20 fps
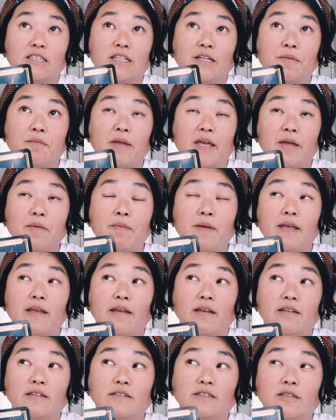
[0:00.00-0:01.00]
there may
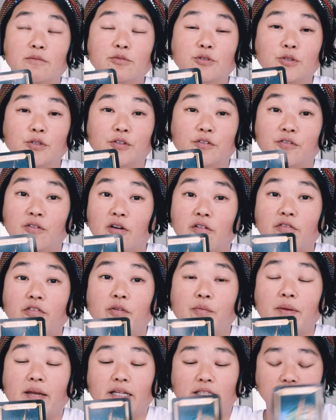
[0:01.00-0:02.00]
be some sort of
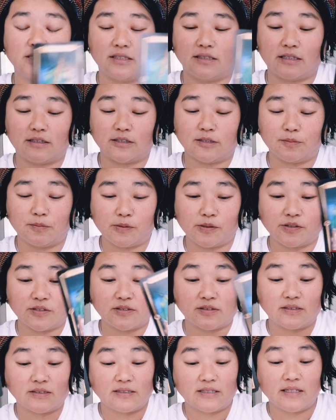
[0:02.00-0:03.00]
confirmation that this
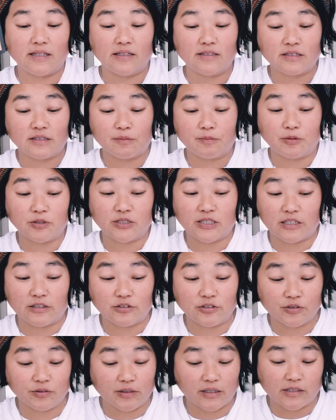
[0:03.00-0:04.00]
person sees the
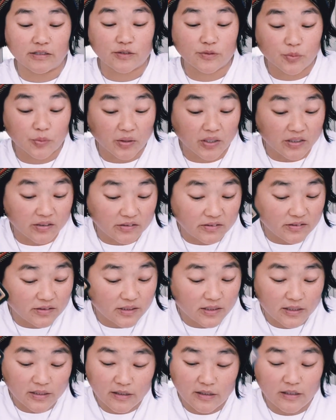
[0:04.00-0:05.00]
potential as
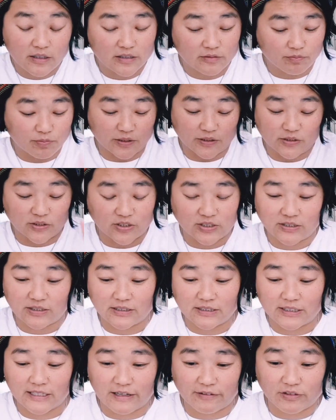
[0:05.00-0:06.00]
well, but just
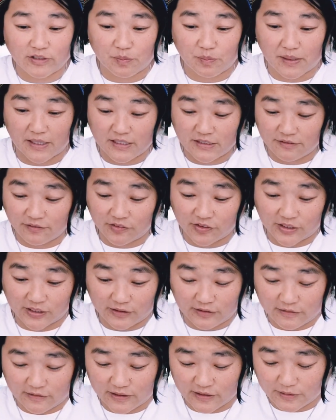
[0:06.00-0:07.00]
doesn't have space for
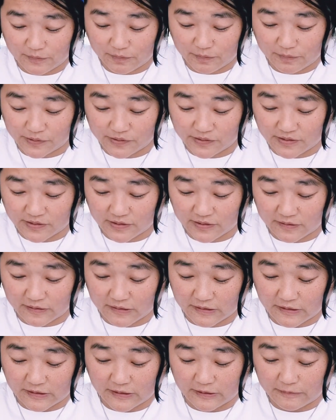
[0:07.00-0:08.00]
it. This
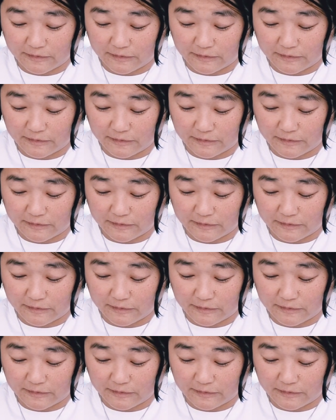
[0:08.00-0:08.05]
person,